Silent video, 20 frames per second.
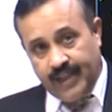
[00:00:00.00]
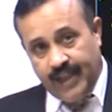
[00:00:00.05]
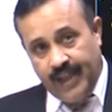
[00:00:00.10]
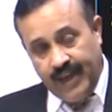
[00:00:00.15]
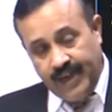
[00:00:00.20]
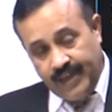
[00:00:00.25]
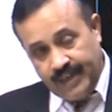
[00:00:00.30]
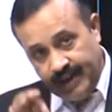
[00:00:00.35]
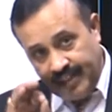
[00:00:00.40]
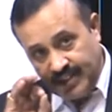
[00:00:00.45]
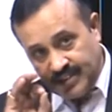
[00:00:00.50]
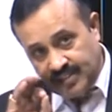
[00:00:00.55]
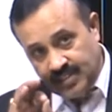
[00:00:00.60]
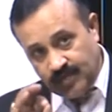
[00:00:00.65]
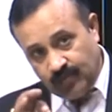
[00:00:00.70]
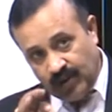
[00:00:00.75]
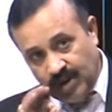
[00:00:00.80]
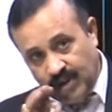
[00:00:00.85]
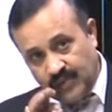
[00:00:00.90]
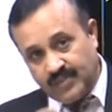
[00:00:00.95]
and it is
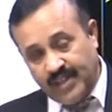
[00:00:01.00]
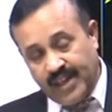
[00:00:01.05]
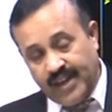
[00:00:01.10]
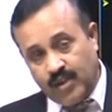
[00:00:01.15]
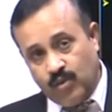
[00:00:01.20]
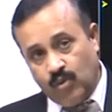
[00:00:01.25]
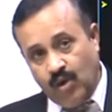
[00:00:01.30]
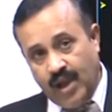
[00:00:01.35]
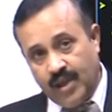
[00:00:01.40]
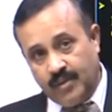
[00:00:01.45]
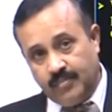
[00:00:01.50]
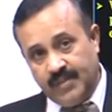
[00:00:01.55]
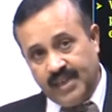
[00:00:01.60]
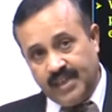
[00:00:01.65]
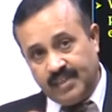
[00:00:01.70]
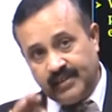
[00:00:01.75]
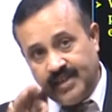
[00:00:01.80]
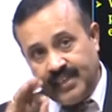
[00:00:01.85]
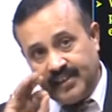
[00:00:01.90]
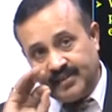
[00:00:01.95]
one of the
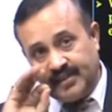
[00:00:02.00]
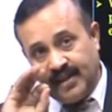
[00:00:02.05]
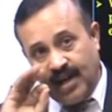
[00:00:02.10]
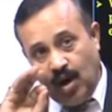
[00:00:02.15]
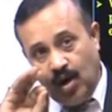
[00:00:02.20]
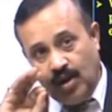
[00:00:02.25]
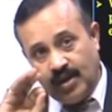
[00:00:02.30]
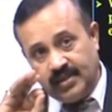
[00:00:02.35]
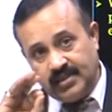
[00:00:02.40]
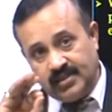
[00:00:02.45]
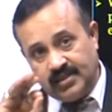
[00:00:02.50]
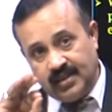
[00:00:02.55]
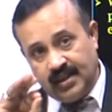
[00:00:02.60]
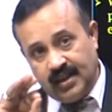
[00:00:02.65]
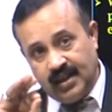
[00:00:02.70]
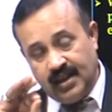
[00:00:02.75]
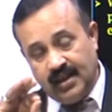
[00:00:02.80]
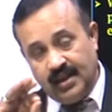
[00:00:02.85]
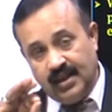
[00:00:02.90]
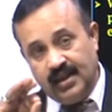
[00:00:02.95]
requirements that the
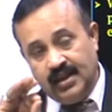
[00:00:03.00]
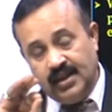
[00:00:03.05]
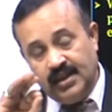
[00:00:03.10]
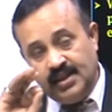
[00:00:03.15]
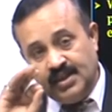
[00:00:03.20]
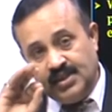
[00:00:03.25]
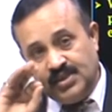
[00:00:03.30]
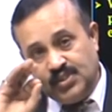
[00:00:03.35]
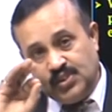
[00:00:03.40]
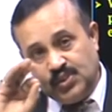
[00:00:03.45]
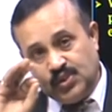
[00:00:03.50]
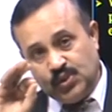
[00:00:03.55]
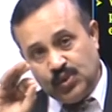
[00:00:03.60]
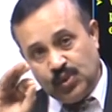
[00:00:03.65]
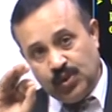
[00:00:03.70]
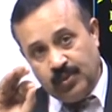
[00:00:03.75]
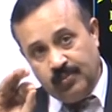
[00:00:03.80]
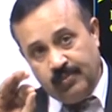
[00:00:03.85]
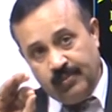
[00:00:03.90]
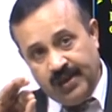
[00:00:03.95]
original
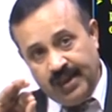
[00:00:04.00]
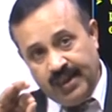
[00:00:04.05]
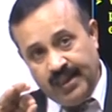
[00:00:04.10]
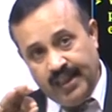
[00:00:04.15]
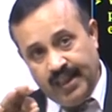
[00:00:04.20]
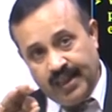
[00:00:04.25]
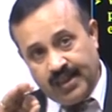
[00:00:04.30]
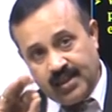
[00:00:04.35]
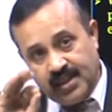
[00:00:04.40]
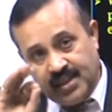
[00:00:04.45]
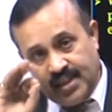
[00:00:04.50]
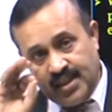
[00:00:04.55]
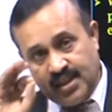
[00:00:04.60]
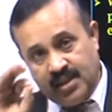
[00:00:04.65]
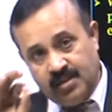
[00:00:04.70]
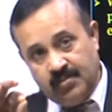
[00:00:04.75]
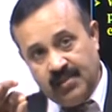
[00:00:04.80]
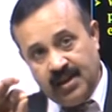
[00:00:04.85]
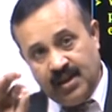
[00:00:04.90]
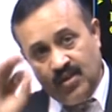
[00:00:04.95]
should be
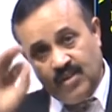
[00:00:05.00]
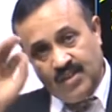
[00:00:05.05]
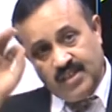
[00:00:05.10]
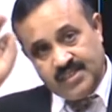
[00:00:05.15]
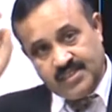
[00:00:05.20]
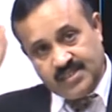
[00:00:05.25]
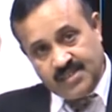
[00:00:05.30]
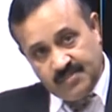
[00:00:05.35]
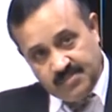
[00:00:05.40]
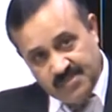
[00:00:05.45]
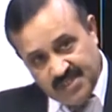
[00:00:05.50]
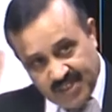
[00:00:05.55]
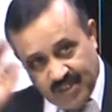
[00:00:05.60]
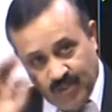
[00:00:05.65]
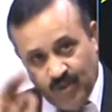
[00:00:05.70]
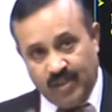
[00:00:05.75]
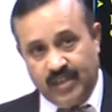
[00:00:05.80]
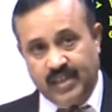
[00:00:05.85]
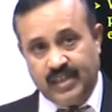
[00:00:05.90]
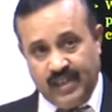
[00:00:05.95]
accessible on a
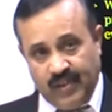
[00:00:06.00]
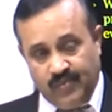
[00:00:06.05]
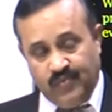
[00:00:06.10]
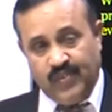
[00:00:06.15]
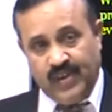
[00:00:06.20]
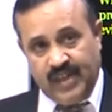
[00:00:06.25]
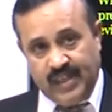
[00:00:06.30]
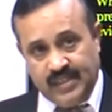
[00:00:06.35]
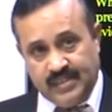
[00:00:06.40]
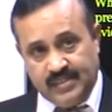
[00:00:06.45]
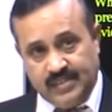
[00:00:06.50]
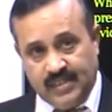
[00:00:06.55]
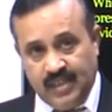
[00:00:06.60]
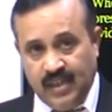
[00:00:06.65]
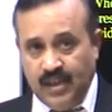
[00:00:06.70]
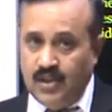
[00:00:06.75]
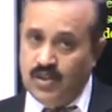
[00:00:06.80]
subsequent reference,